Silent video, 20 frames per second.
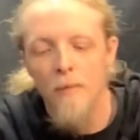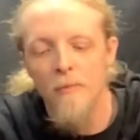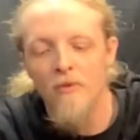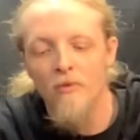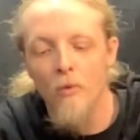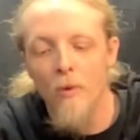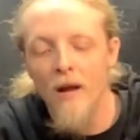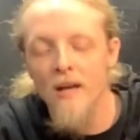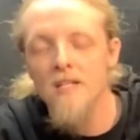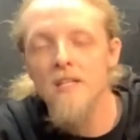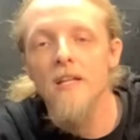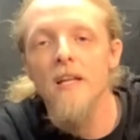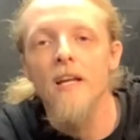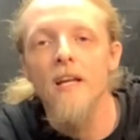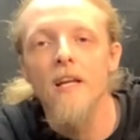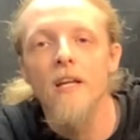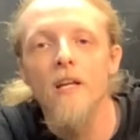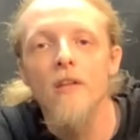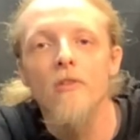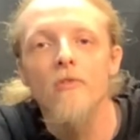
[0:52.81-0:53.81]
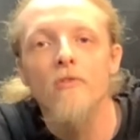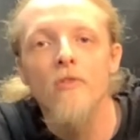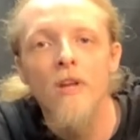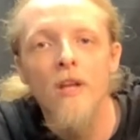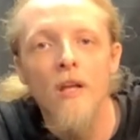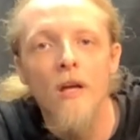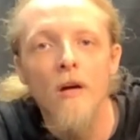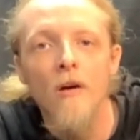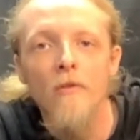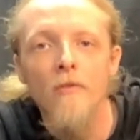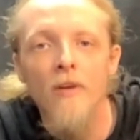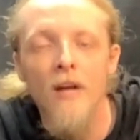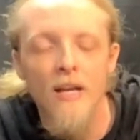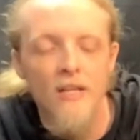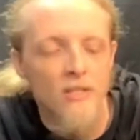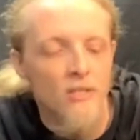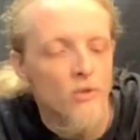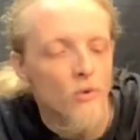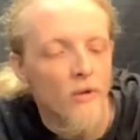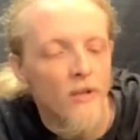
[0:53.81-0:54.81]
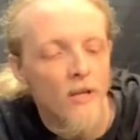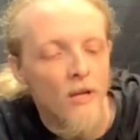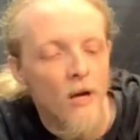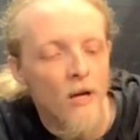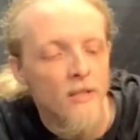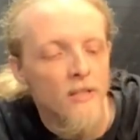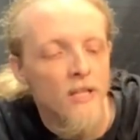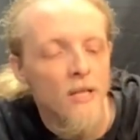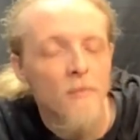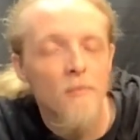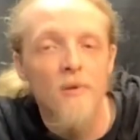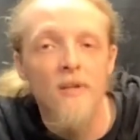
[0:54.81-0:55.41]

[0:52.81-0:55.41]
Before we actually get into the video, if you guys enjoy the content,